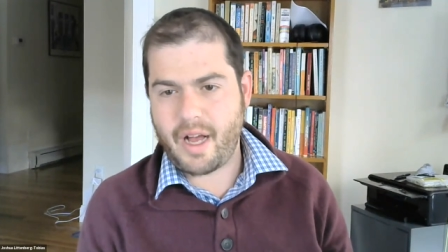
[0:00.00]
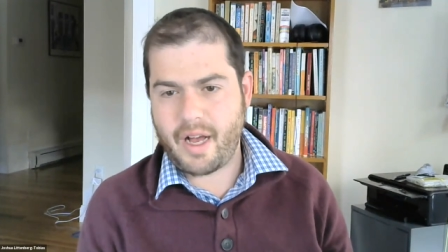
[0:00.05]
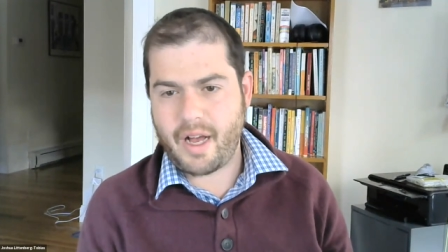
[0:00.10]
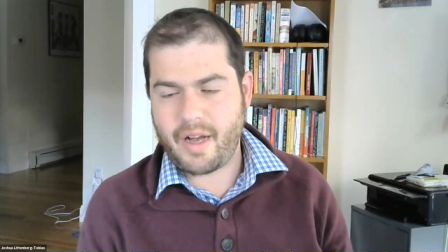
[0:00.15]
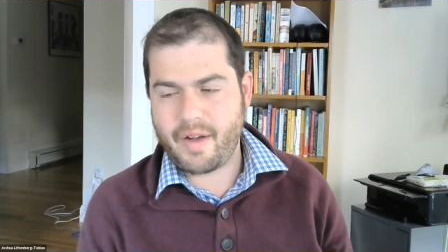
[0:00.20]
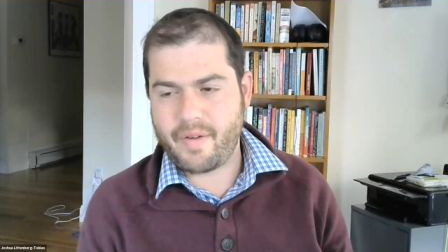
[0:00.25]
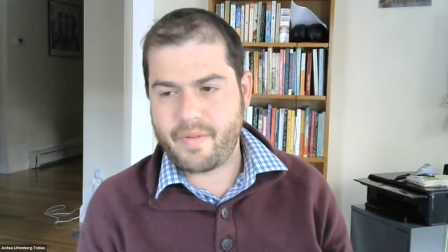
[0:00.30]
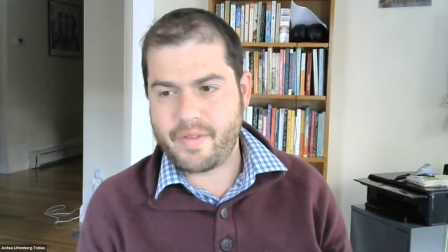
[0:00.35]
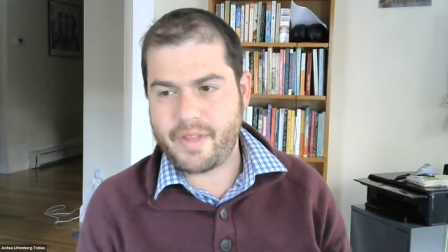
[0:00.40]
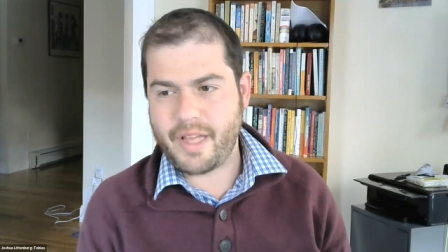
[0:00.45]

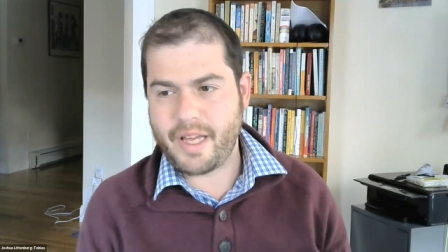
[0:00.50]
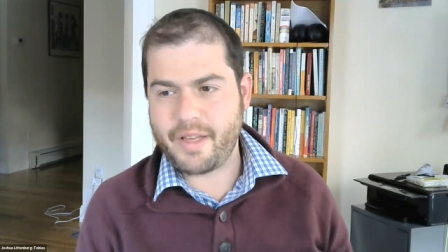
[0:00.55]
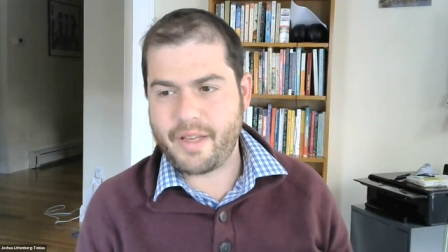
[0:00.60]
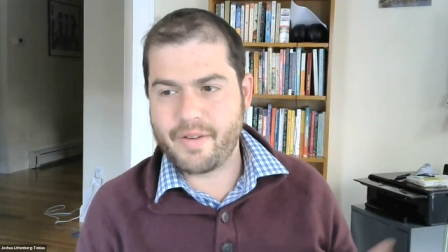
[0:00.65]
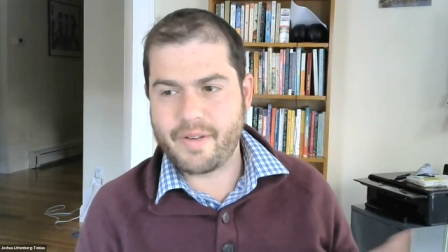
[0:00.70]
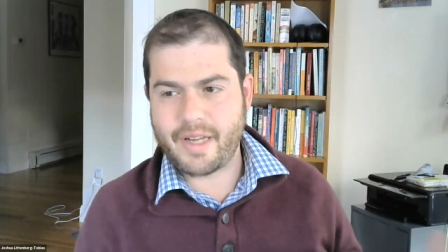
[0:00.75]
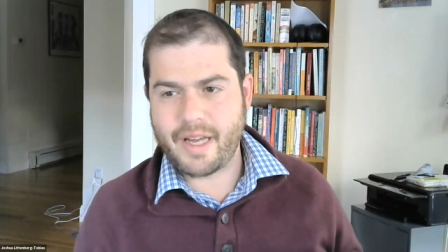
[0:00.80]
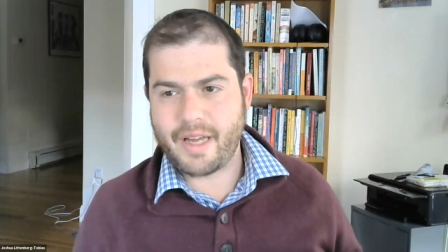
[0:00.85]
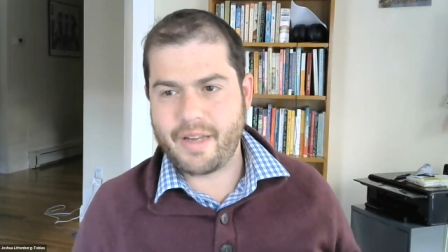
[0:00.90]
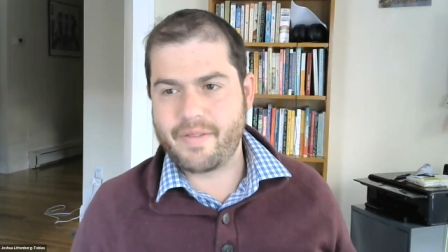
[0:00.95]
Um, thank
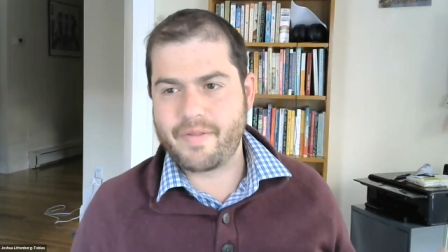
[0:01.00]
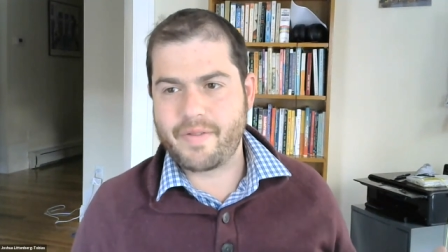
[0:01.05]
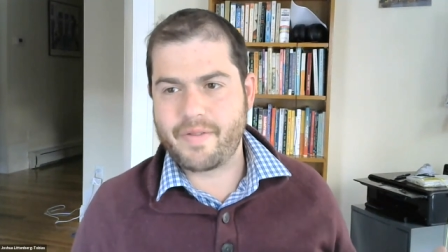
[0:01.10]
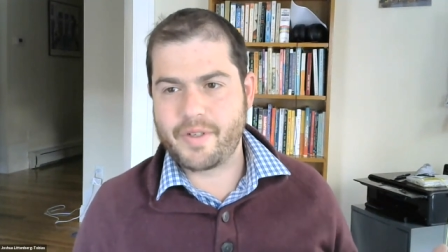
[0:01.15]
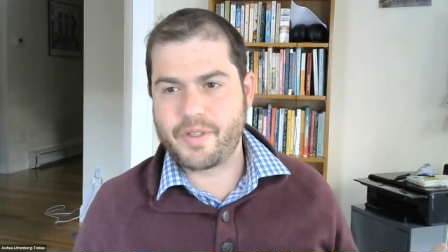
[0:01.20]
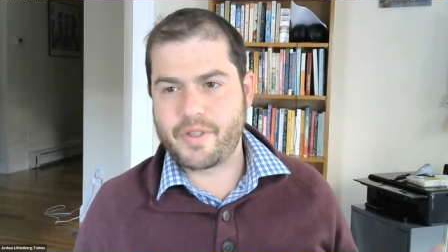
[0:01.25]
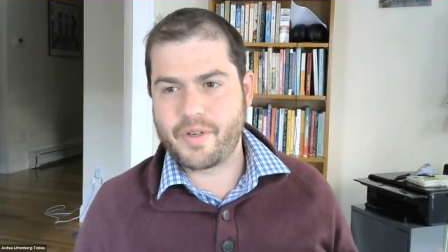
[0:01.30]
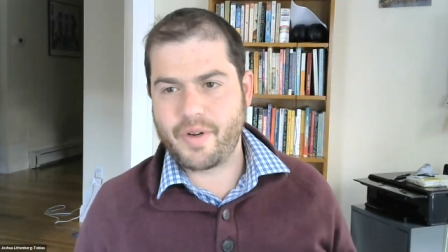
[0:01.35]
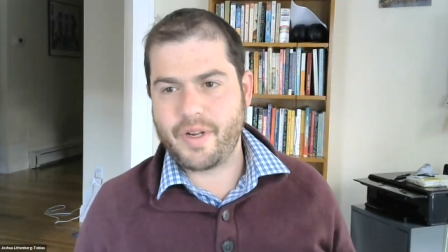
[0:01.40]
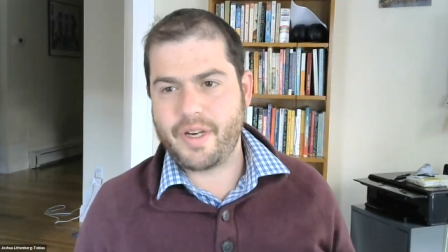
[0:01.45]
you again
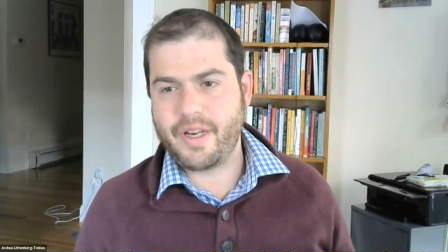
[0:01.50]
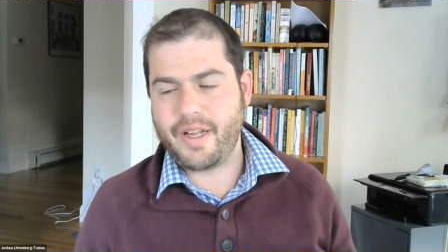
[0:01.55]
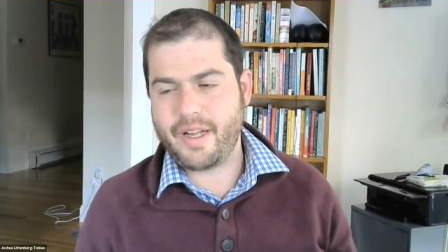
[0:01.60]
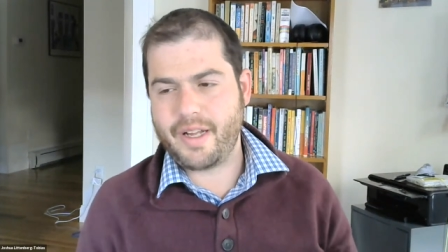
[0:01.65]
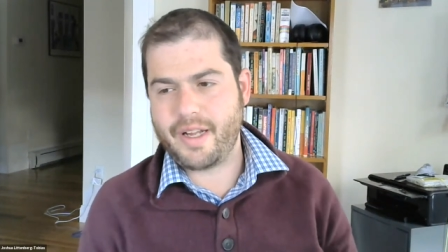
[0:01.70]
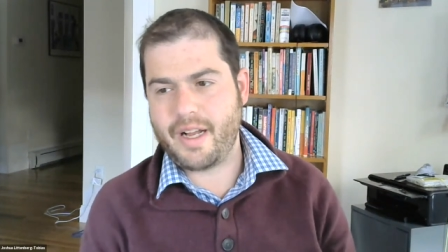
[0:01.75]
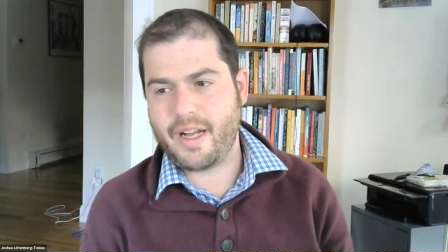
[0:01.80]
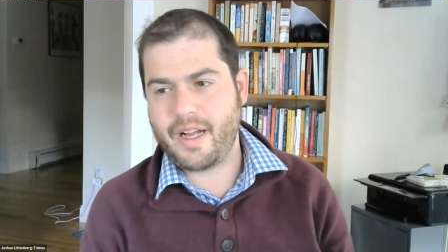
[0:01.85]
for joining.